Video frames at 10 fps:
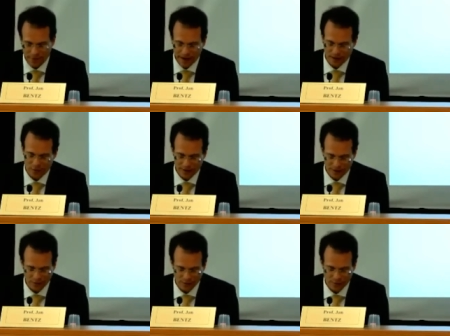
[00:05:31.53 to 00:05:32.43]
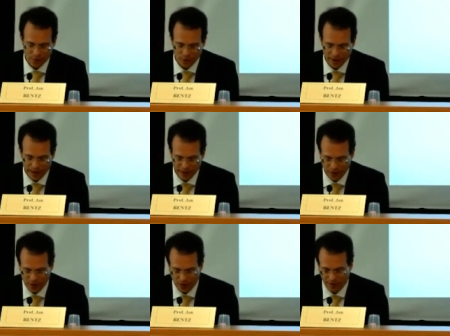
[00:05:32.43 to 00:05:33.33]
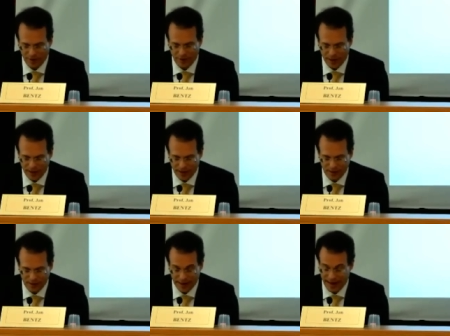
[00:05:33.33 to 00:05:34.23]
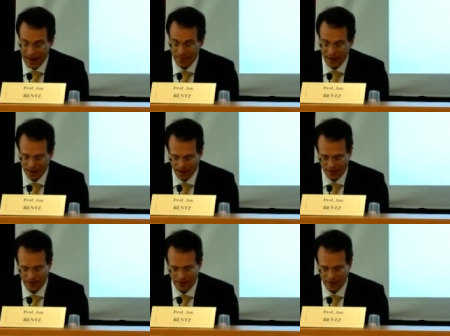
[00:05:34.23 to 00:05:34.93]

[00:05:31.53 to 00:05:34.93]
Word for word: a final resolute formulation of the dyna dynamic